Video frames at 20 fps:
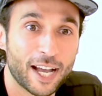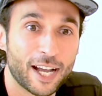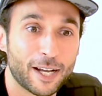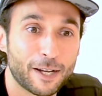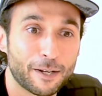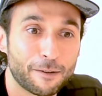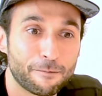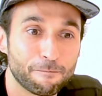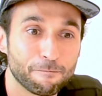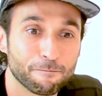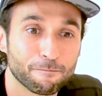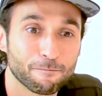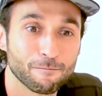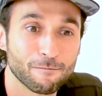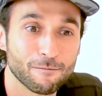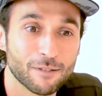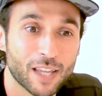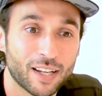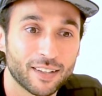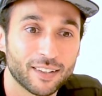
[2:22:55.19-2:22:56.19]

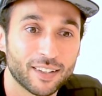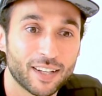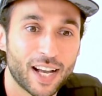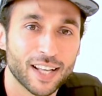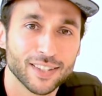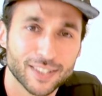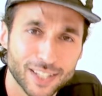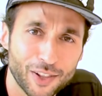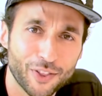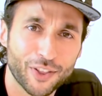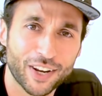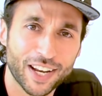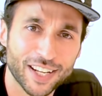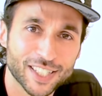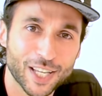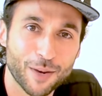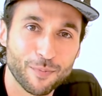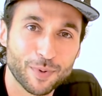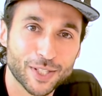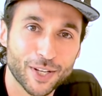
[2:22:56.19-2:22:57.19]
Um, Until the
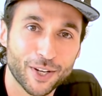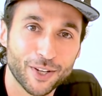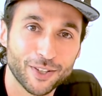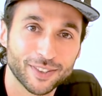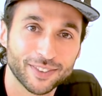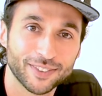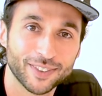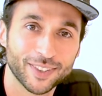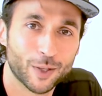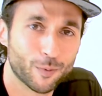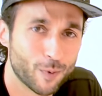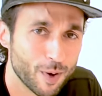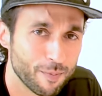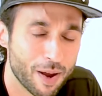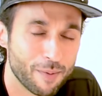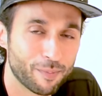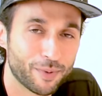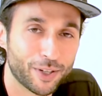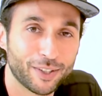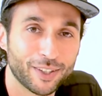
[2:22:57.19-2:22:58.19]
next episode,
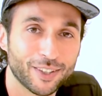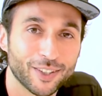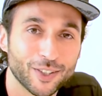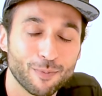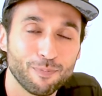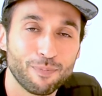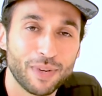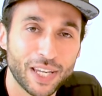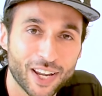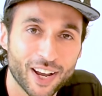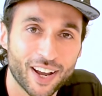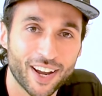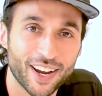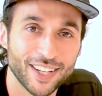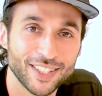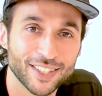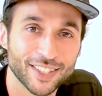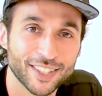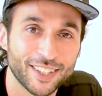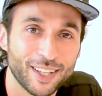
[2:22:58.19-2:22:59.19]
remember, be
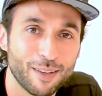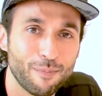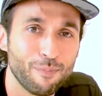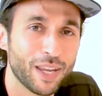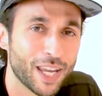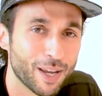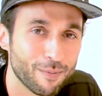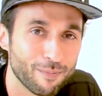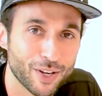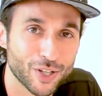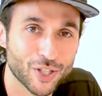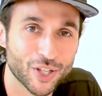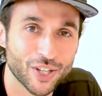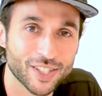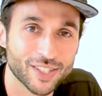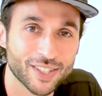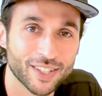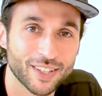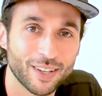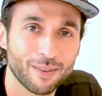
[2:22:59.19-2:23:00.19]
kind, be
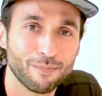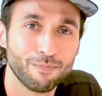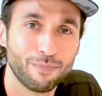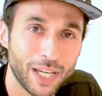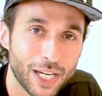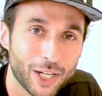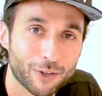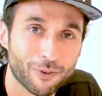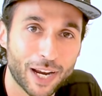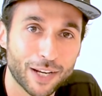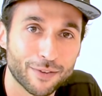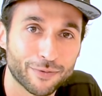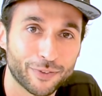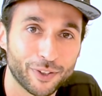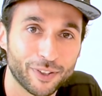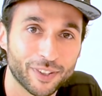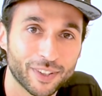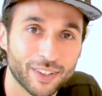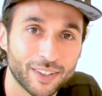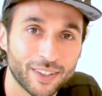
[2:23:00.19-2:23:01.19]
ambitious, be
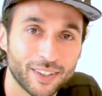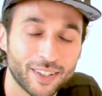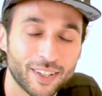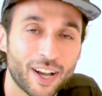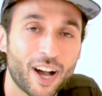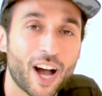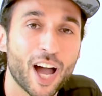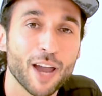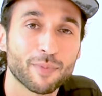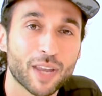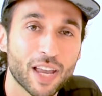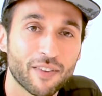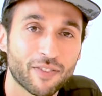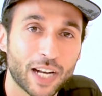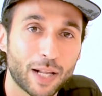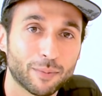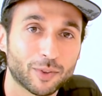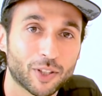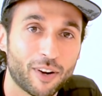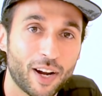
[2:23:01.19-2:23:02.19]
grateful. I'm
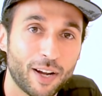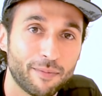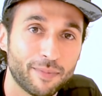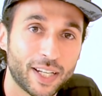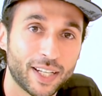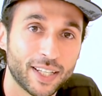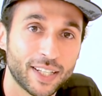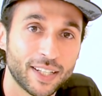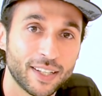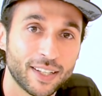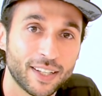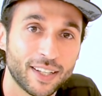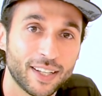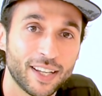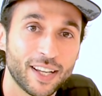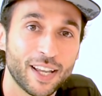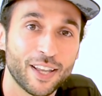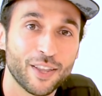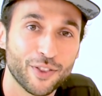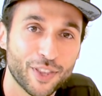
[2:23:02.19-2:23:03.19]
Kevin Abdurrahman.
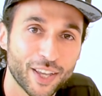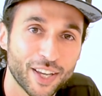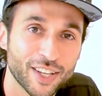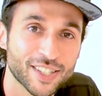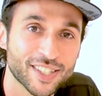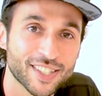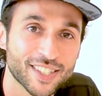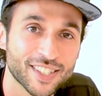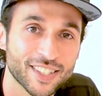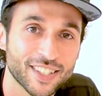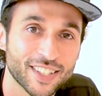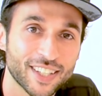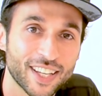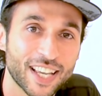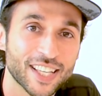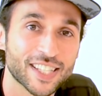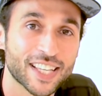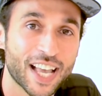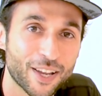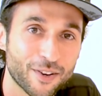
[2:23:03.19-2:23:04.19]
This
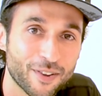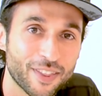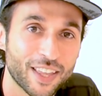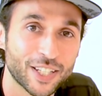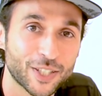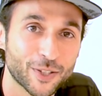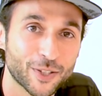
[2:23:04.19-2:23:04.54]
is How Do They